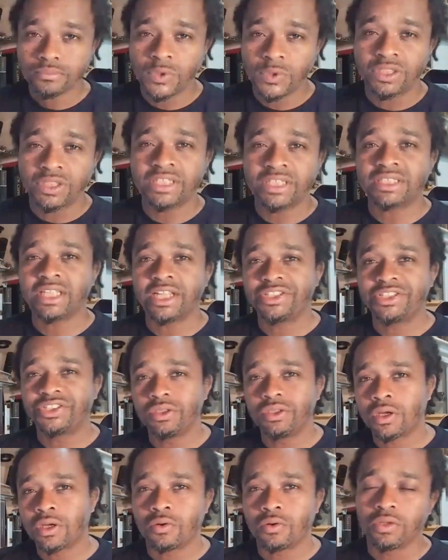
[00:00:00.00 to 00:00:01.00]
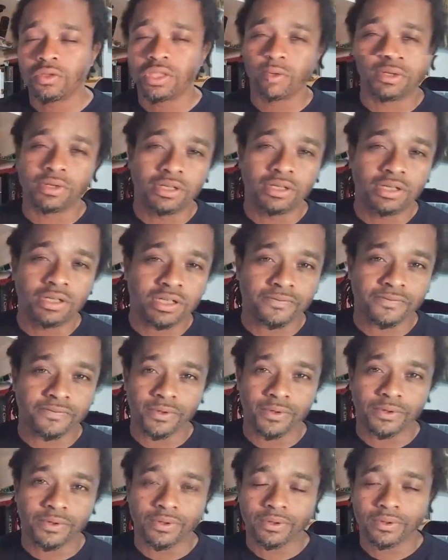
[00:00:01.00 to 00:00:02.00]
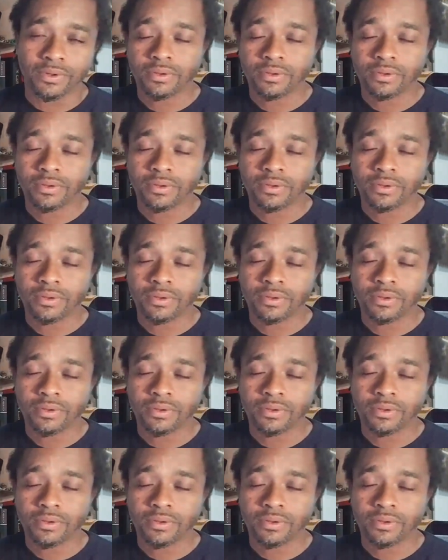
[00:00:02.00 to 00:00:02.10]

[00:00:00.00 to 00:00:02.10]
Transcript: This lets you know who they were looking for.